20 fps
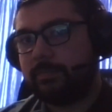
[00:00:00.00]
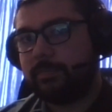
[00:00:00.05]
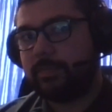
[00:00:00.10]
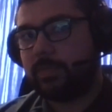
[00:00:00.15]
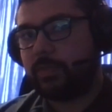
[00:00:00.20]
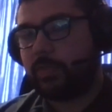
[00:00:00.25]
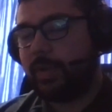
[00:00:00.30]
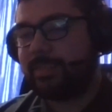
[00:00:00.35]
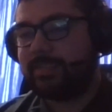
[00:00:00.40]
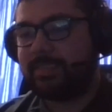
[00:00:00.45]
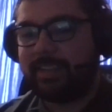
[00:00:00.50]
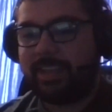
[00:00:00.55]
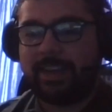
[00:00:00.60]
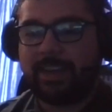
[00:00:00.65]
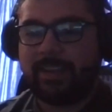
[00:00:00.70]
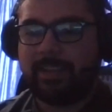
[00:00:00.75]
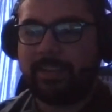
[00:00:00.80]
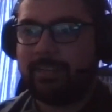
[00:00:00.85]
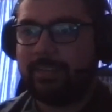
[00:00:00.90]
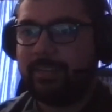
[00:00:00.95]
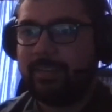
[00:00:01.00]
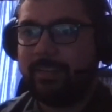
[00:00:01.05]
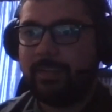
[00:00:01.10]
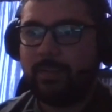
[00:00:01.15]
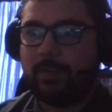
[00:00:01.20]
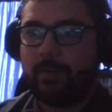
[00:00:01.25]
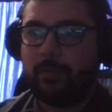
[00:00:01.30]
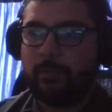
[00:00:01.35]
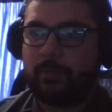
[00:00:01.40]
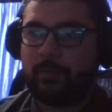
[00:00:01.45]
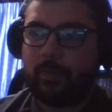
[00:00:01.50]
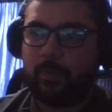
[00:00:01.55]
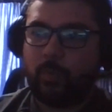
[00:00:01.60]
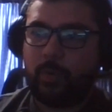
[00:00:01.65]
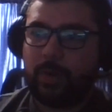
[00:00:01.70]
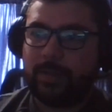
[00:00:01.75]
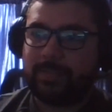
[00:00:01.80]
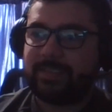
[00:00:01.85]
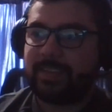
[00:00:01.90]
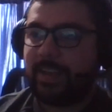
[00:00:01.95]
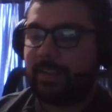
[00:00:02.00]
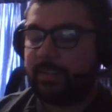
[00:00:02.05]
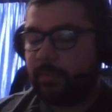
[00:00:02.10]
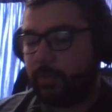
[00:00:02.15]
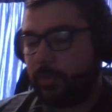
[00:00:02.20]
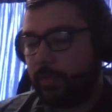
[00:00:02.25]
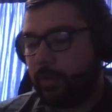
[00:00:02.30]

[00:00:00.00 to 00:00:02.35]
translating from one side to the